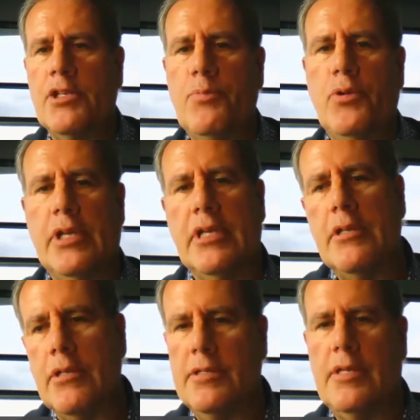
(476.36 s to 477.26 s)
just put
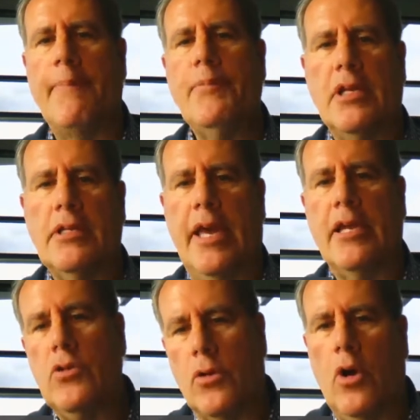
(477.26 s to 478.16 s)
in septic
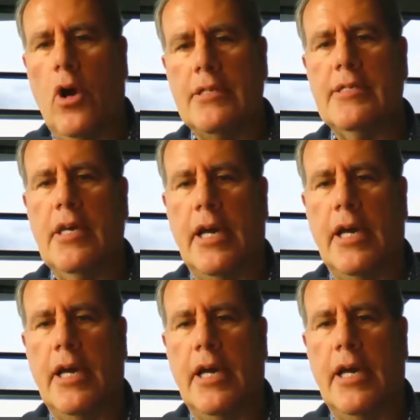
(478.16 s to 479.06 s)
tanks or on
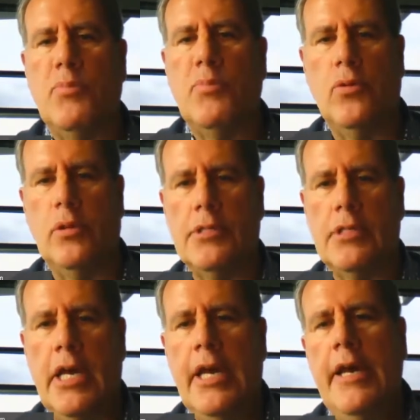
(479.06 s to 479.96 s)
pools,